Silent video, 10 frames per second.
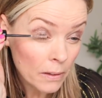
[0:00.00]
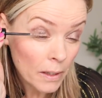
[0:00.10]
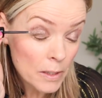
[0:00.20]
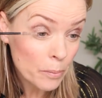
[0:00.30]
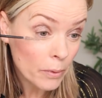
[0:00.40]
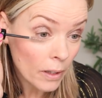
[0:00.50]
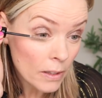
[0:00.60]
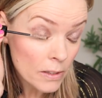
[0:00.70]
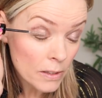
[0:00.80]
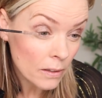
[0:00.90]
Nice
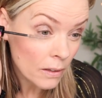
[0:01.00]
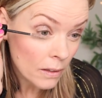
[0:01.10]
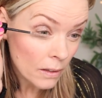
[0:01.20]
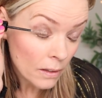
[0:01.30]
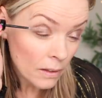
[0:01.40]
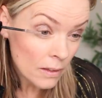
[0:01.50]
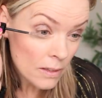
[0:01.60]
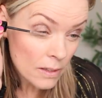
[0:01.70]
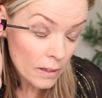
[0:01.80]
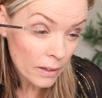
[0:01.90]
brush,
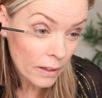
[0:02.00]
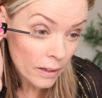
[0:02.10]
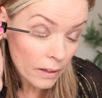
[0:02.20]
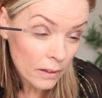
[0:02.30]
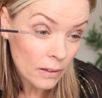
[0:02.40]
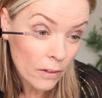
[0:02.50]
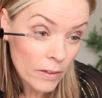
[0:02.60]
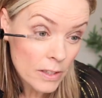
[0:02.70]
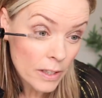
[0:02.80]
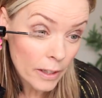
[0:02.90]
skinny at
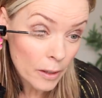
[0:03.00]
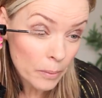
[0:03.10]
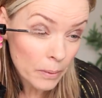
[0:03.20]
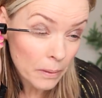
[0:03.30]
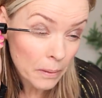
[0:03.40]
the tip.